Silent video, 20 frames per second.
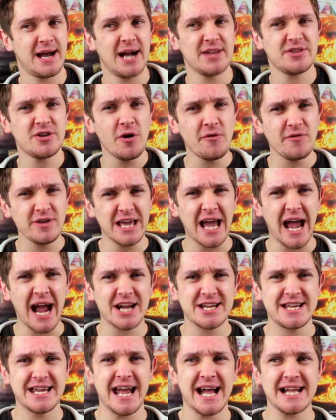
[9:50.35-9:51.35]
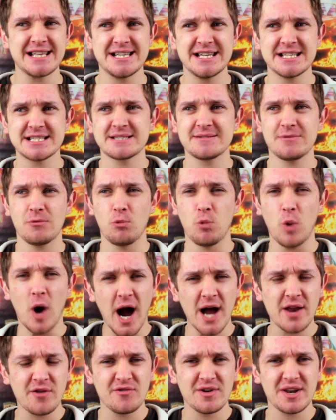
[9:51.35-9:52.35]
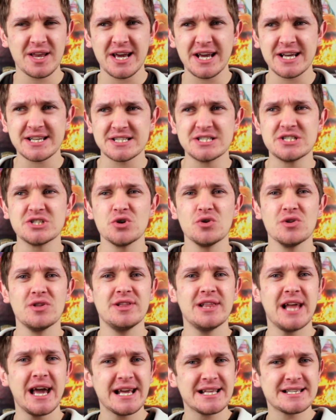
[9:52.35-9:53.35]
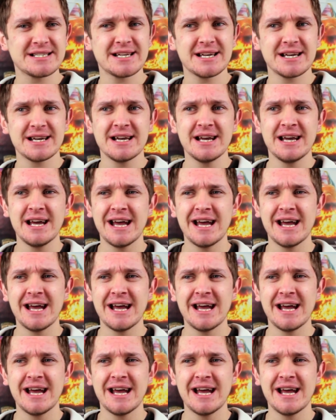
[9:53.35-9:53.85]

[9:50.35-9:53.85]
I don't think it actually gets its wide release until later